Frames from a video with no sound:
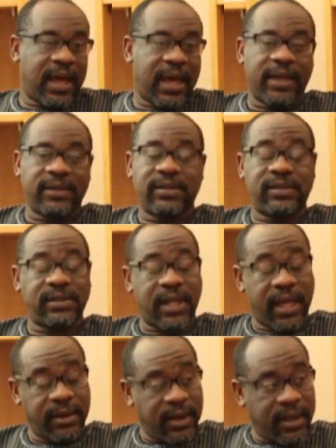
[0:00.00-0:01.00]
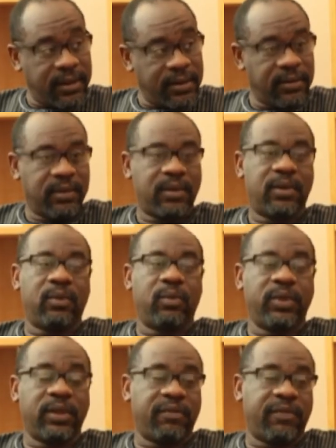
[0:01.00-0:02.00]
as a standard
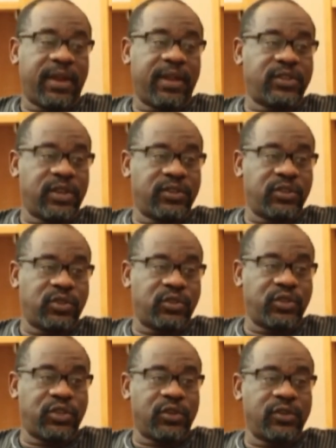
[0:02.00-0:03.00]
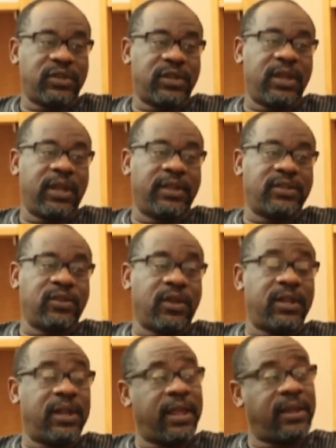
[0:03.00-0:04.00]
within the financial institutions. It's not
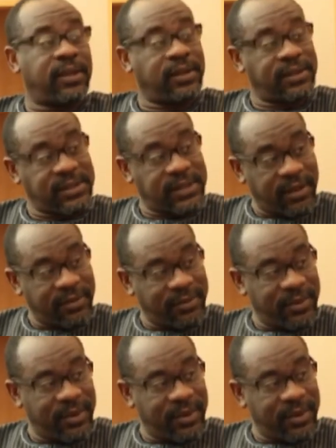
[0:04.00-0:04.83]
an end in itself,